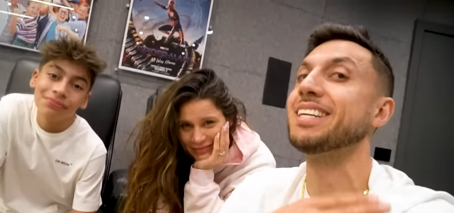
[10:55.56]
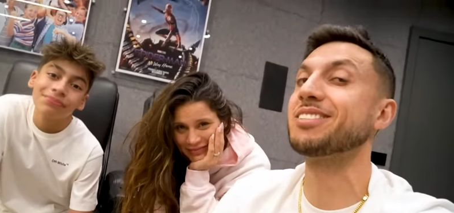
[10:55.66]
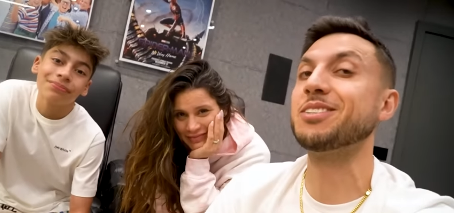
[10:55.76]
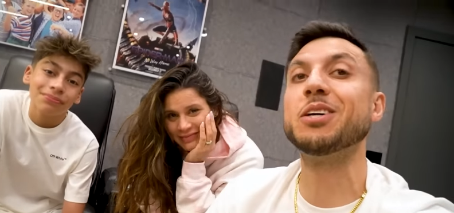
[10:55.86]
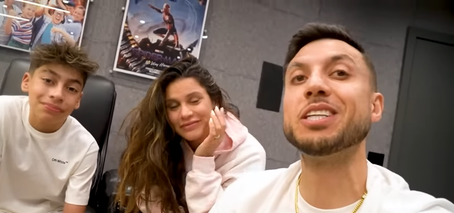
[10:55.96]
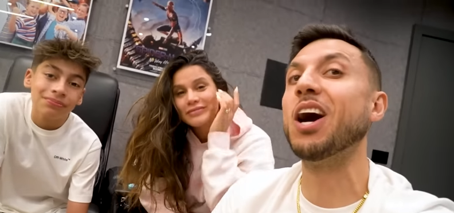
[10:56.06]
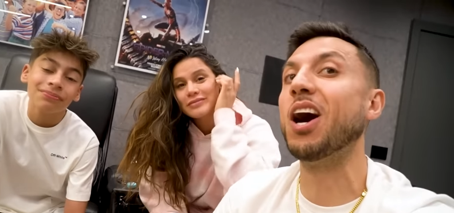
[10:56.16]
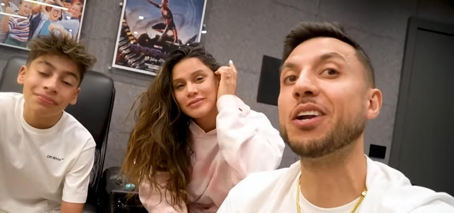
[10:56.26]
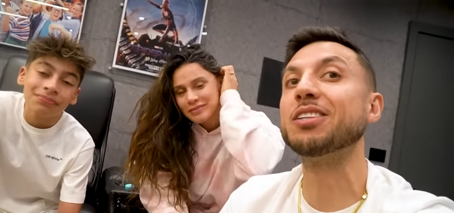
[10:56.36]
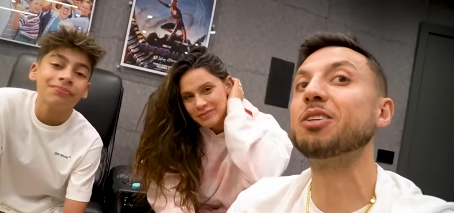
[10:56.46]
Speaker 1: it's still an
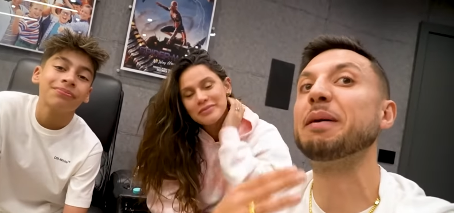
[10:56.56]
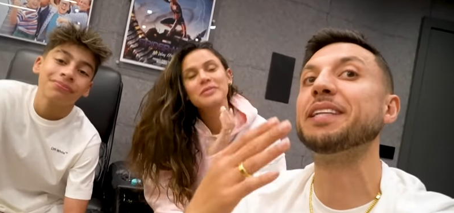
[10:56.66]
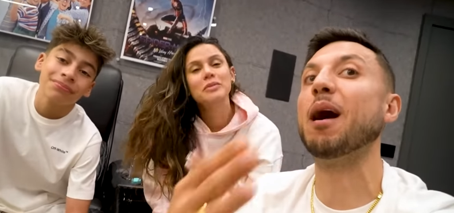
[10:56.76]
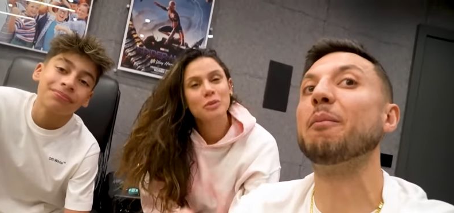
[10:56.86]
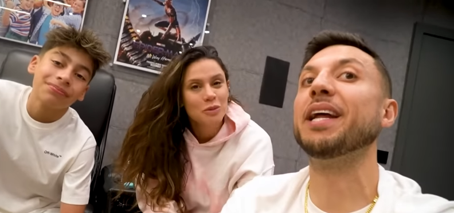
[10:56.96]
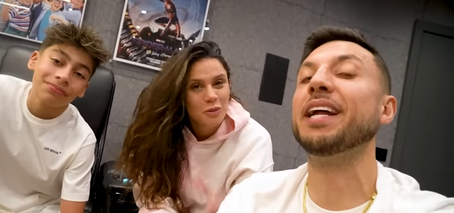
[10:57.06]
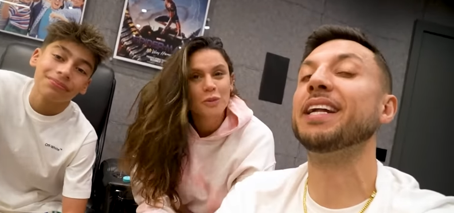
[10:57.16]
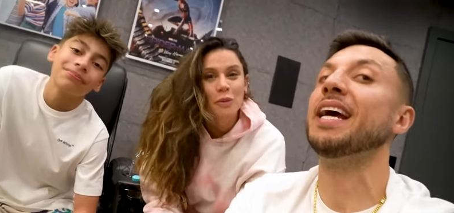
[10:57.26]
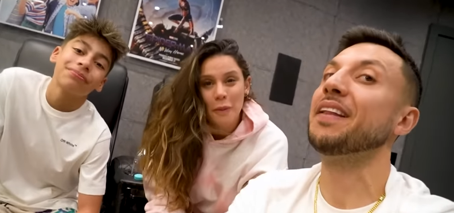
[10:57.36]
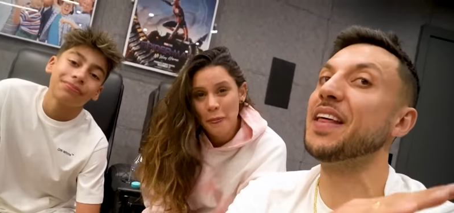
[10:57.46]
honor to be
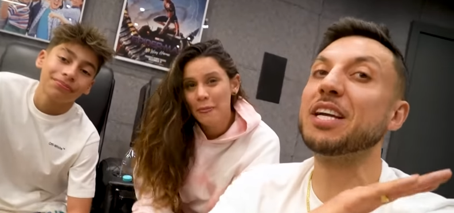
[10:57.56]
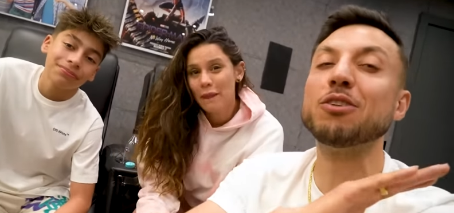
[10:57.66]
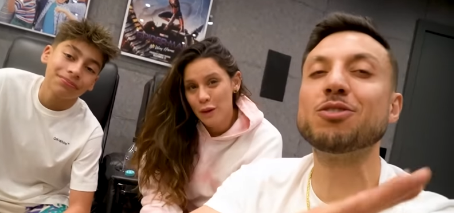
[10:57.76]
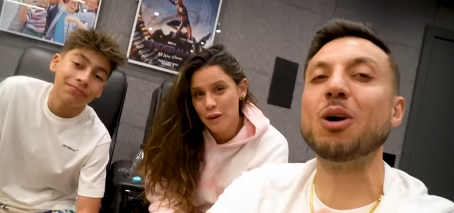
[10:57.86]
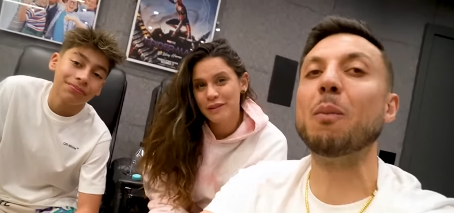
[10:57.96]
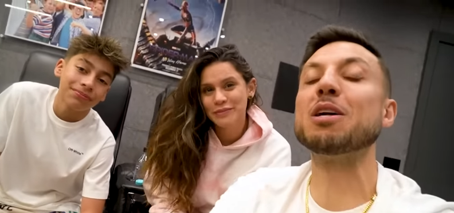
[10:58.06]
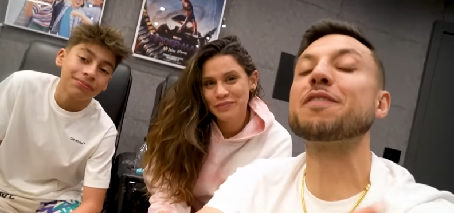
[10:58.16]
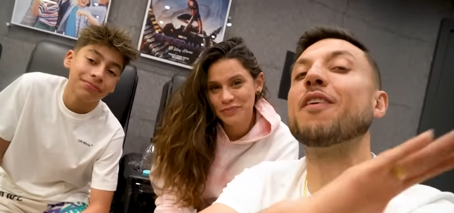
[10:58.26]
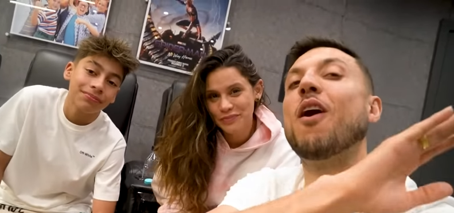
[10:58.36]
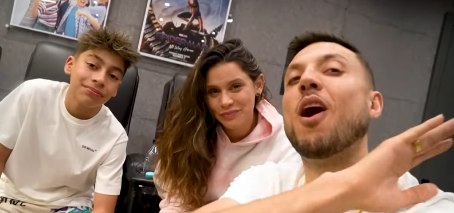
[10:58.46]
nominated. Thank you so
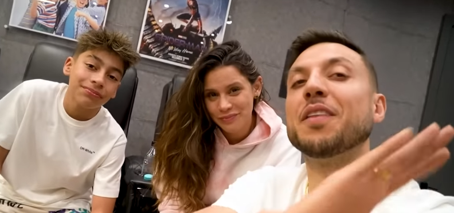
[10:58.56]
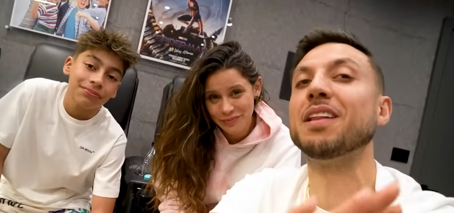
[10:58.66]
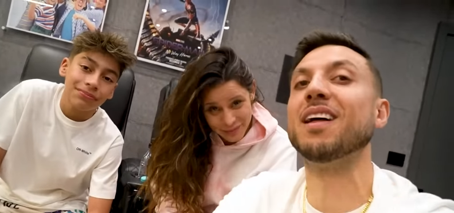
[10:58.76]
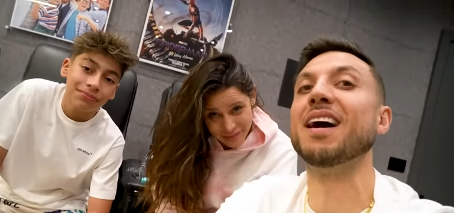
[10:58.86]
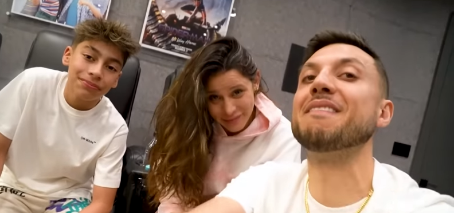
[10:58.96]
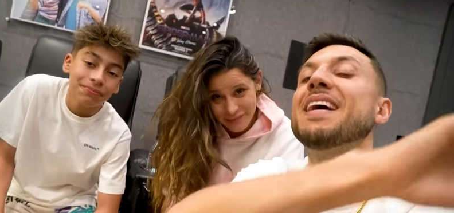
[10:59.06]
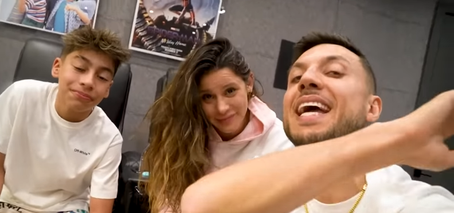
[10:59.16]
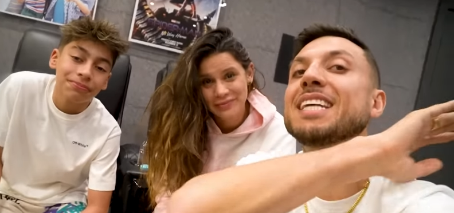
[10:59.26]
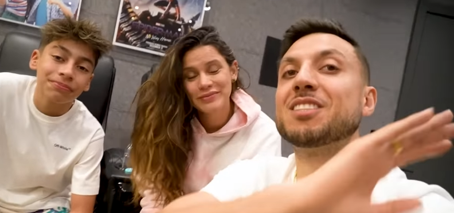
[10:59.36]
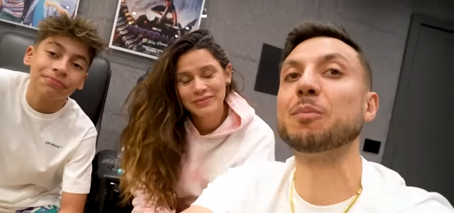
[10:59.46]
much for all the
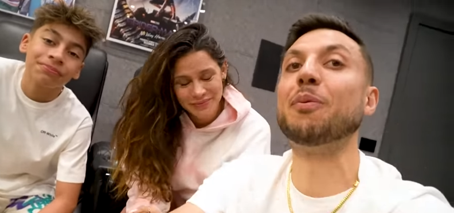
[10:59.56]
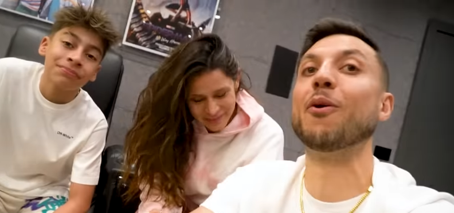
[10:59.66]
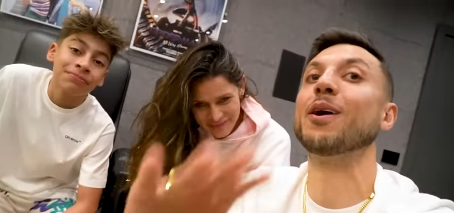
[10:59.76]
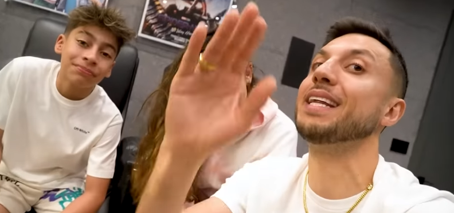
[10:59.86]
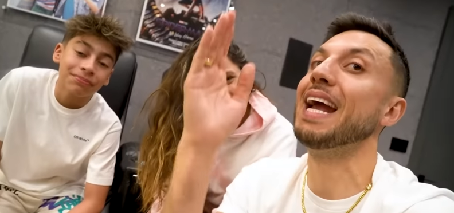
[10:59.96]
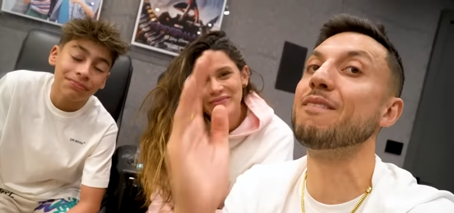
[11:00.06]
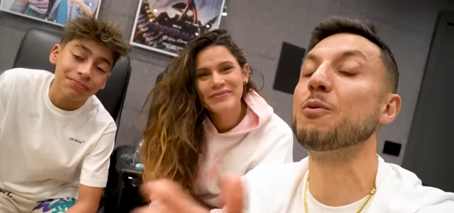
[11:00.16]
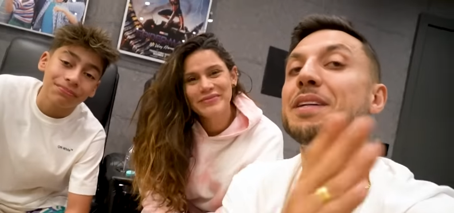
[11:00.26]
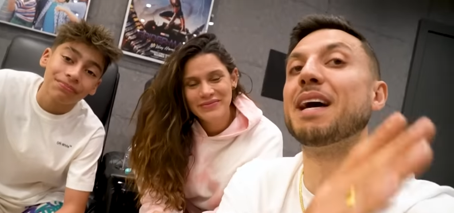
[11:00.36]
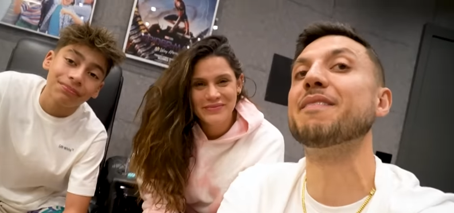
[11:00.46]
love and support and
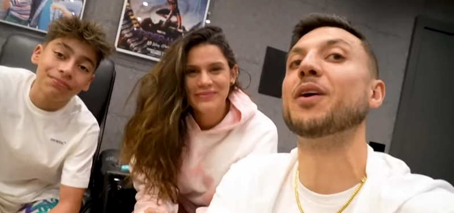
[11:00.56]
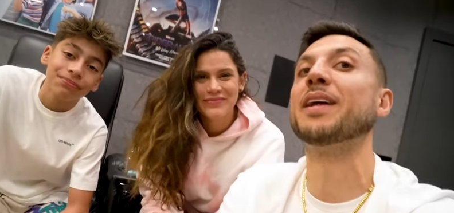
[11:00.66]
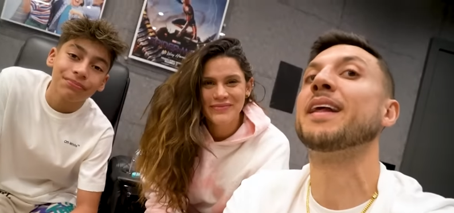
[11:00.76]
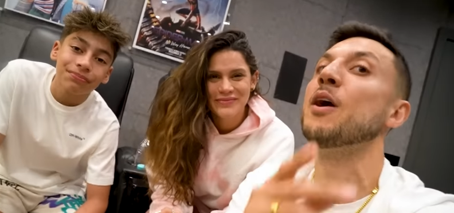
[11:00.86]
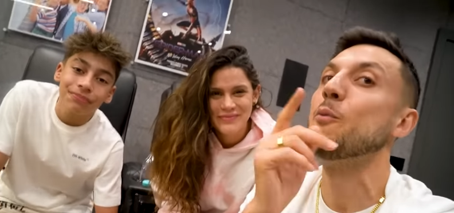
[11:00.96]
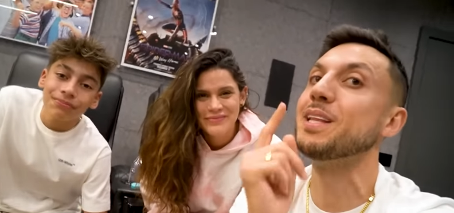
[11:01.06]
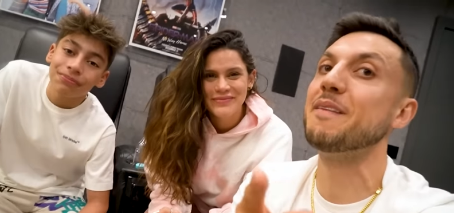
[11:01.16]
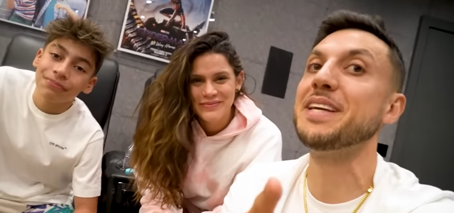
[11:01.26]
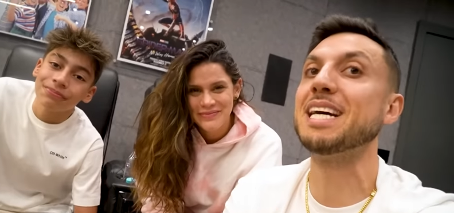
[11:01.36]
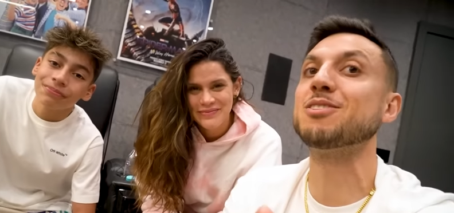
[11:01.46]
everyone that voted. We
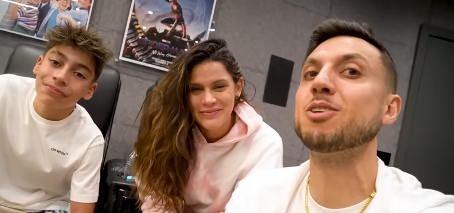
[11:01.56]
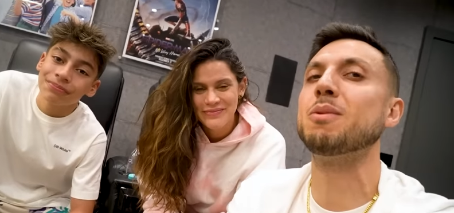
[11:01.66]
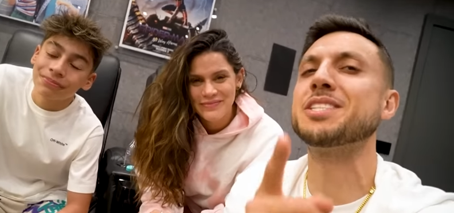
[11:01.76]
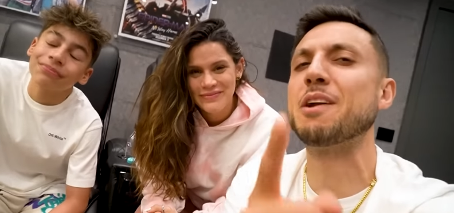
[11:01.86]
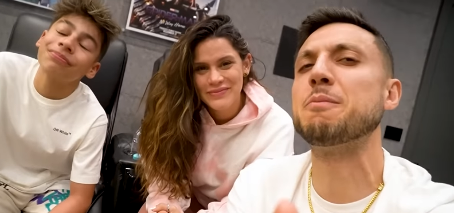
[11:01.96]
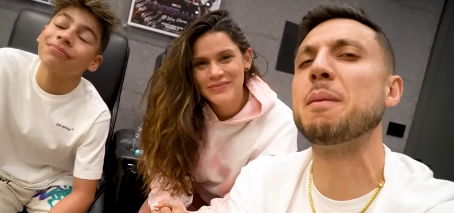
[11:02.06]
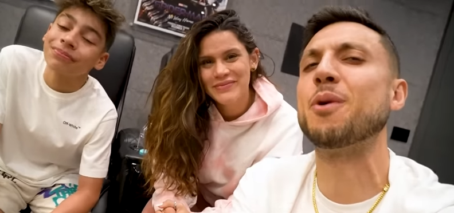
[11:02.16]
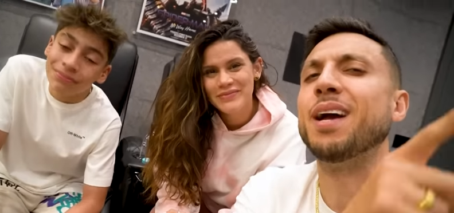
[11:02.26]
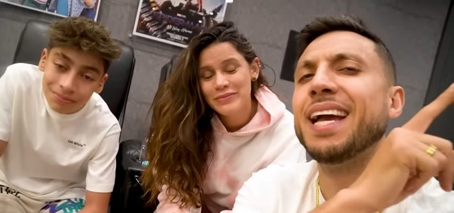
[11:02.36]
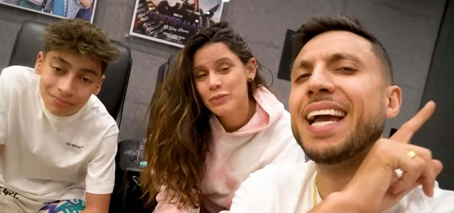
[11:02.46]
love you guys so much. And
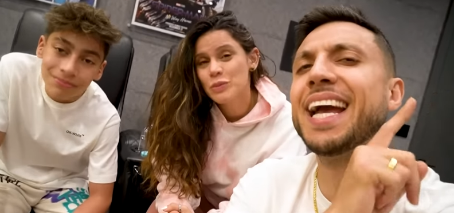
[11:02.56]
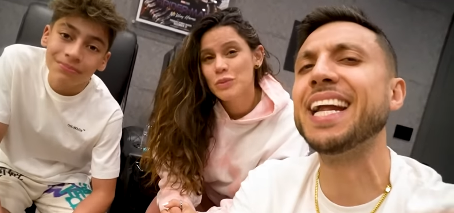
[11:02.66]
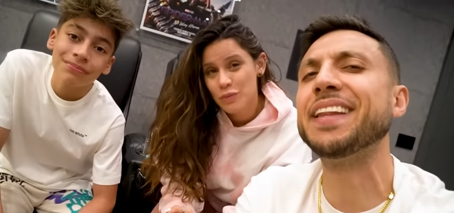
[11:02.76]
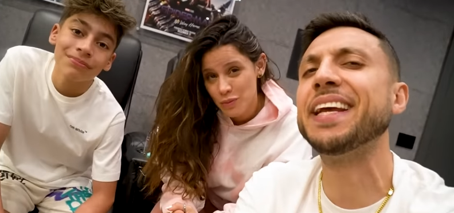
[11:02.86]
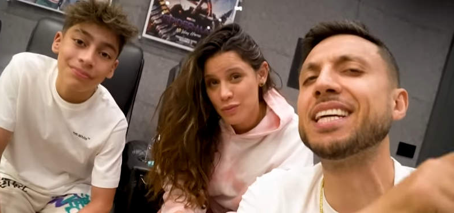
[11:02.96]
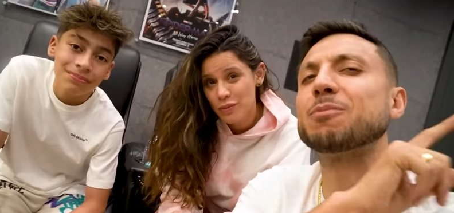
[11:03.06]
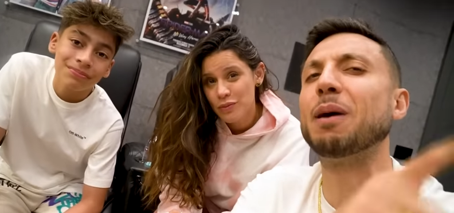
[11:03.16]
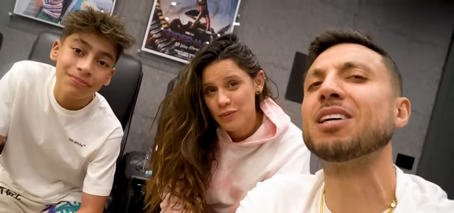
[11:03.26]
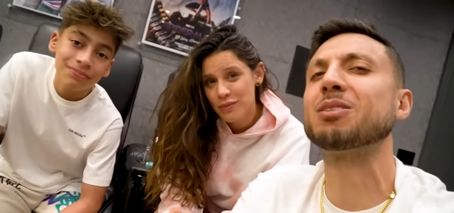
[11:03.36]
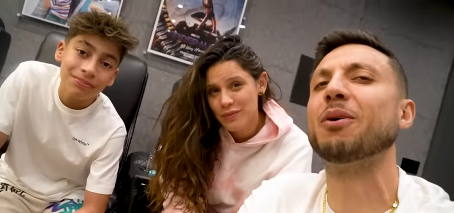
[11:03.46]
remember, anything is
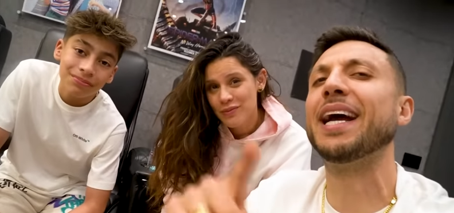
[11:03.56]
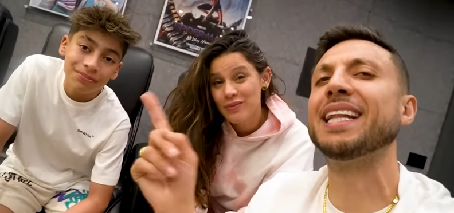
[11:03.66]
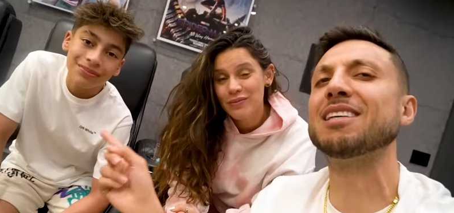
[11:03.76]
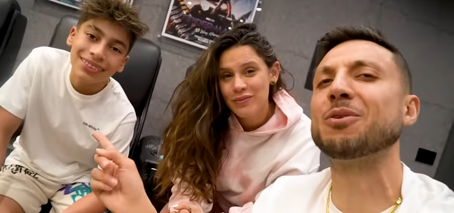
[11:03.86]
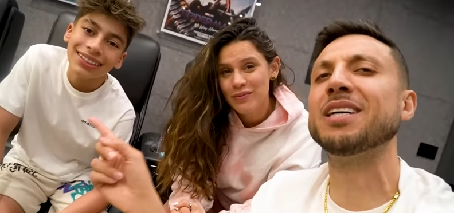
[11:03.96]
possible. Any last